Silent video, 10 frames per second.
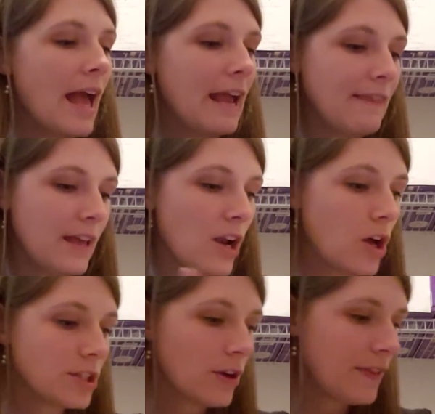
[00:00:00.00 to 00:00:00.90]
And then
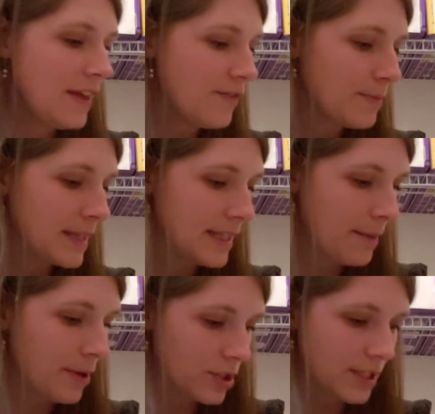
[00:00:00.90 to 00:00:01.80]
also, I think from the
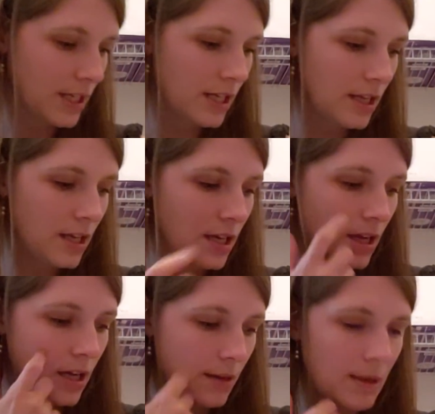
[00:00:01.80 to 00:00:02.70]
same person,
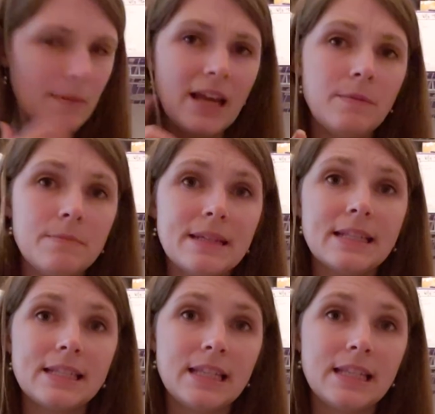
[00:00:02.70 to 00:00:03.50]
it might have been Mrs.